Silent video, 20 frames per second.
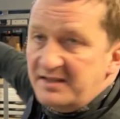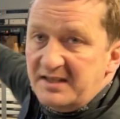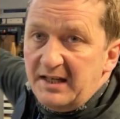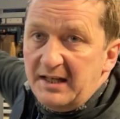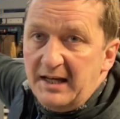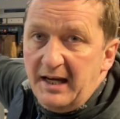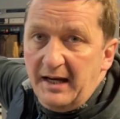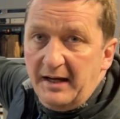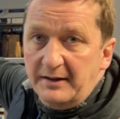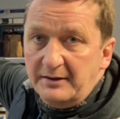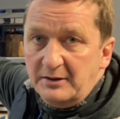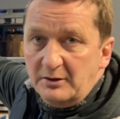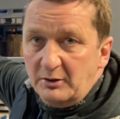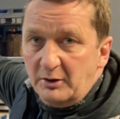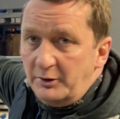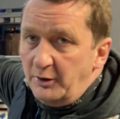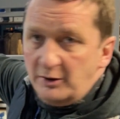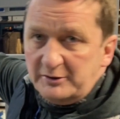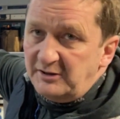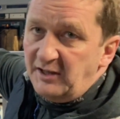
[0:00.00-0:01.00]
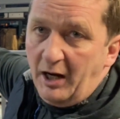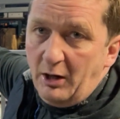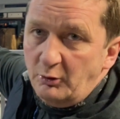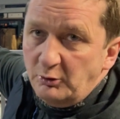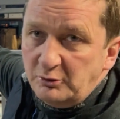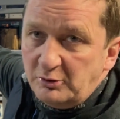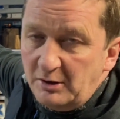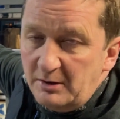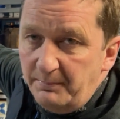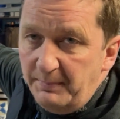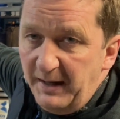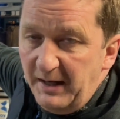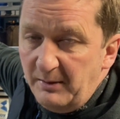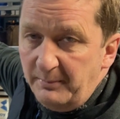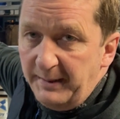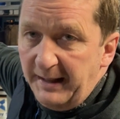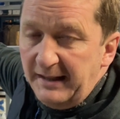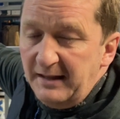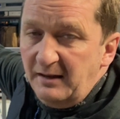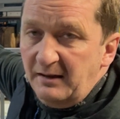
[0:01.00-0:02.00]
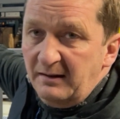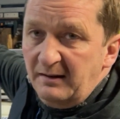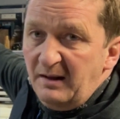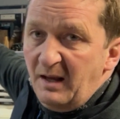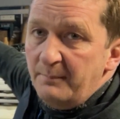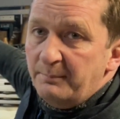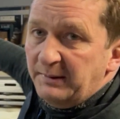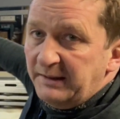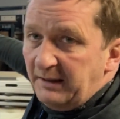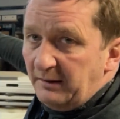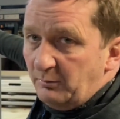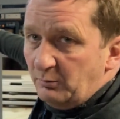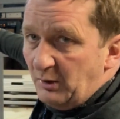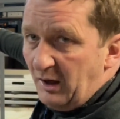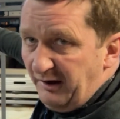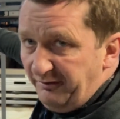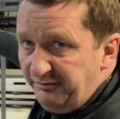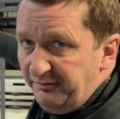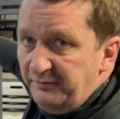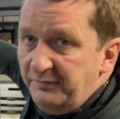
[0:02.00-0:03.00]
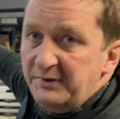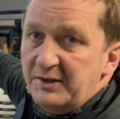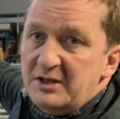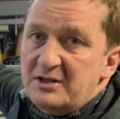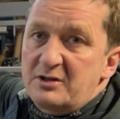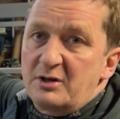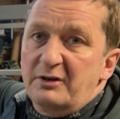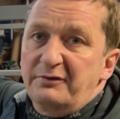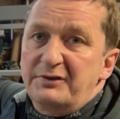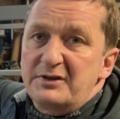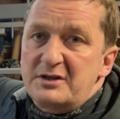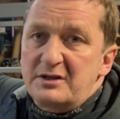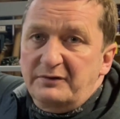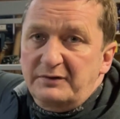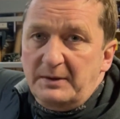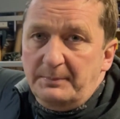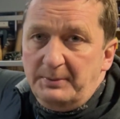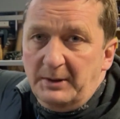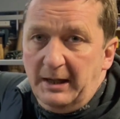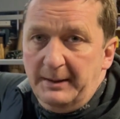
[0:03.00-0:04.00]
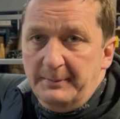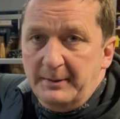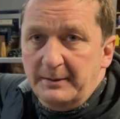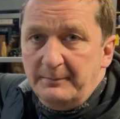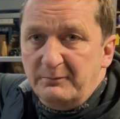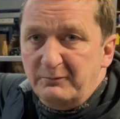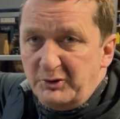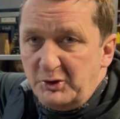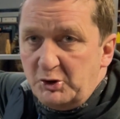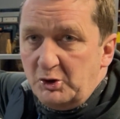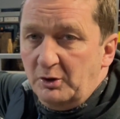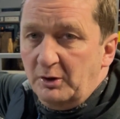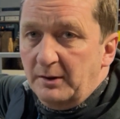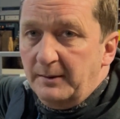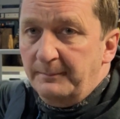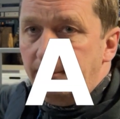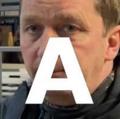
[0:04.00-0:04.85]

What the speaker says: again, you know, not down to the bare metal, but I roughen the surface of the primer, for sure.